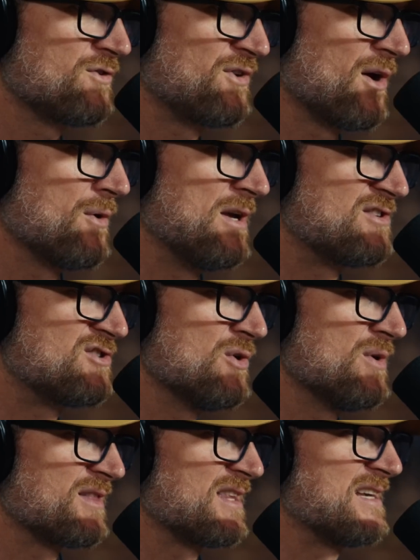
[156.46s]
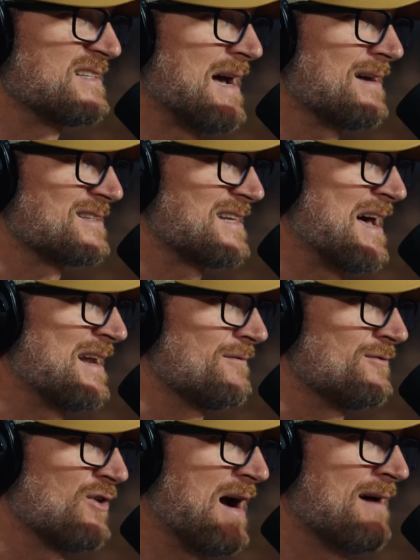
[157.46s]
So he's doing things outside of
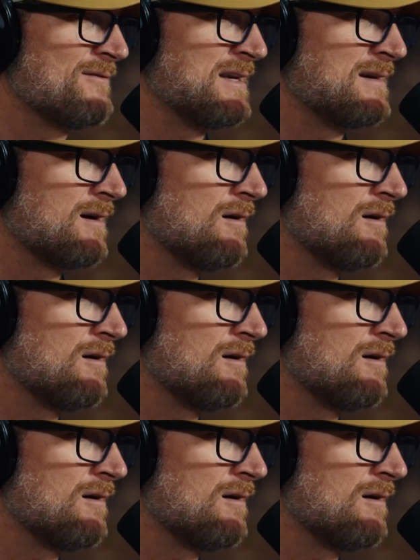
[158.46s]
driving